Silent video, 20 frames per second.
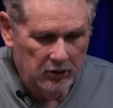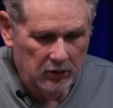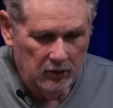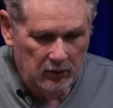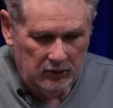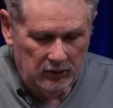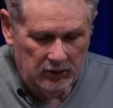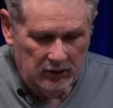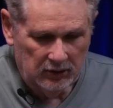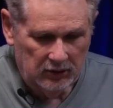to
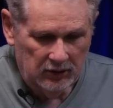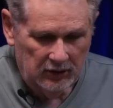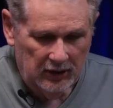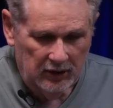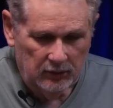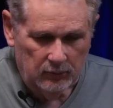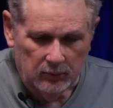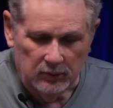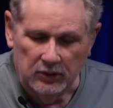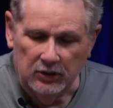his
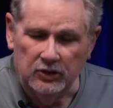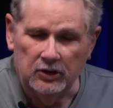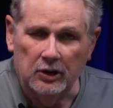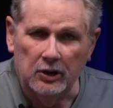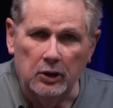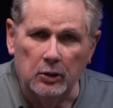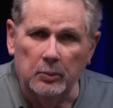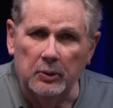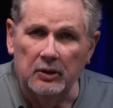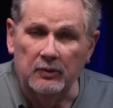success with just a
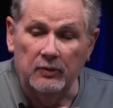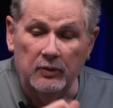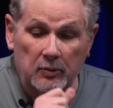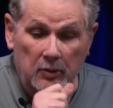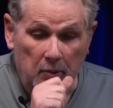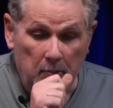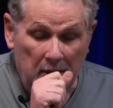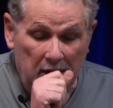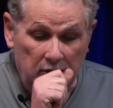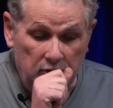little bit of
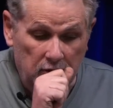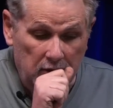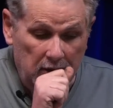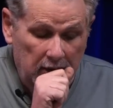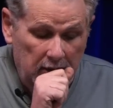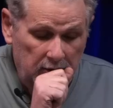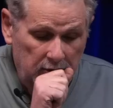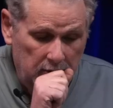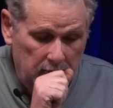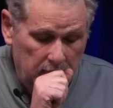
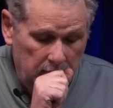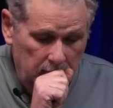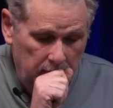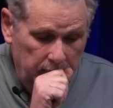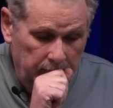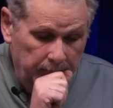imagination.